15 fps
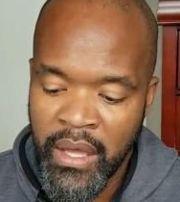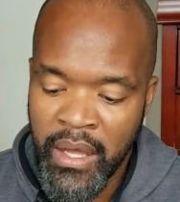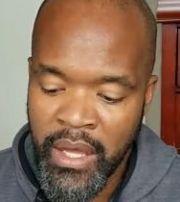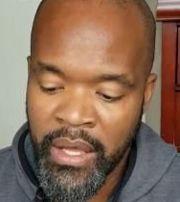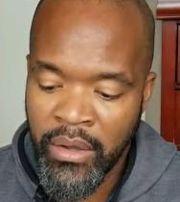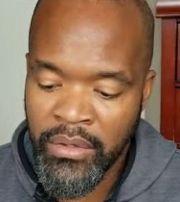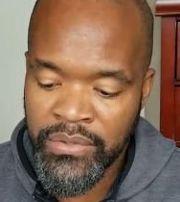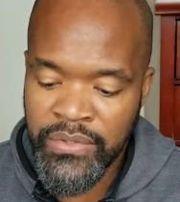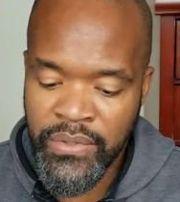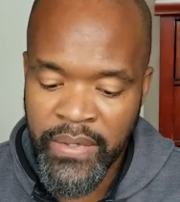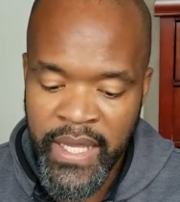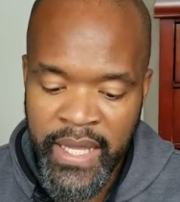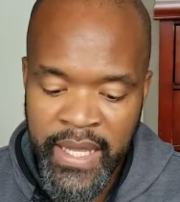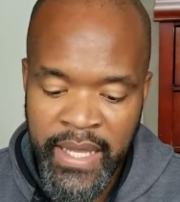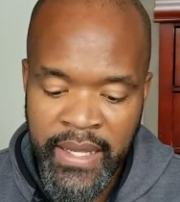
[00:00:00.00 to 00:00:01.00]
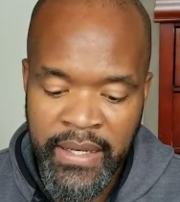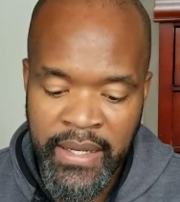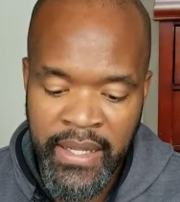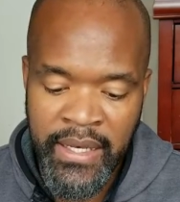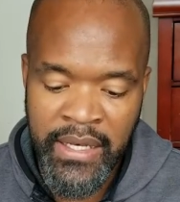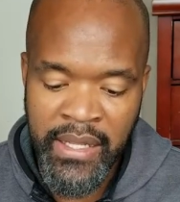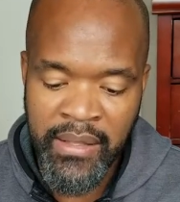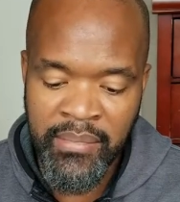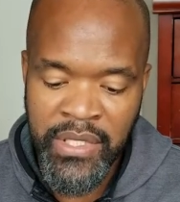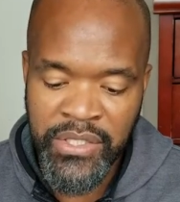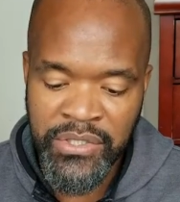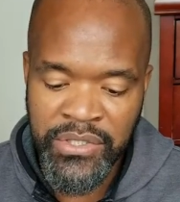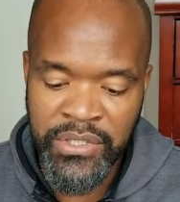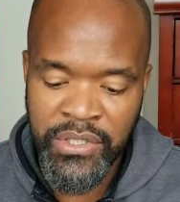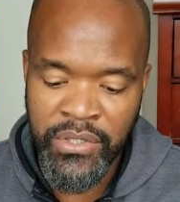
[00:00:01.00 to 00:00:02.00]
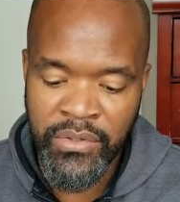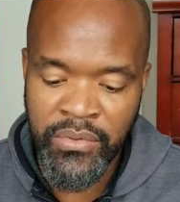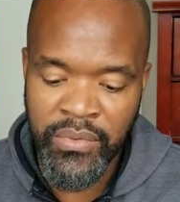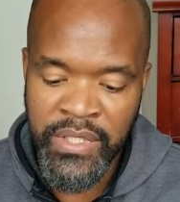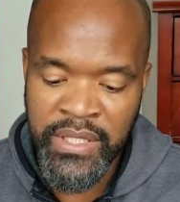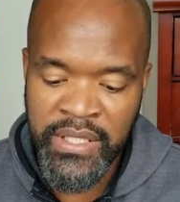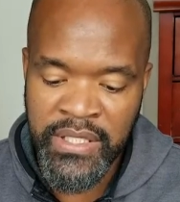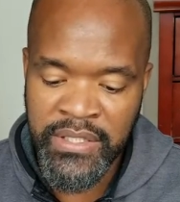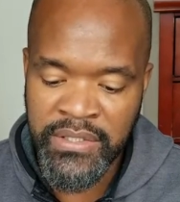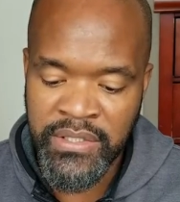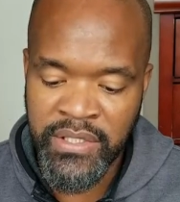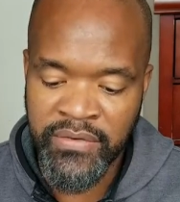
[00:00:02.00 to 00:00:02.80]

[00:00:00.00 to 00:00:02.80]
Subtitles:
I also had an image to go with this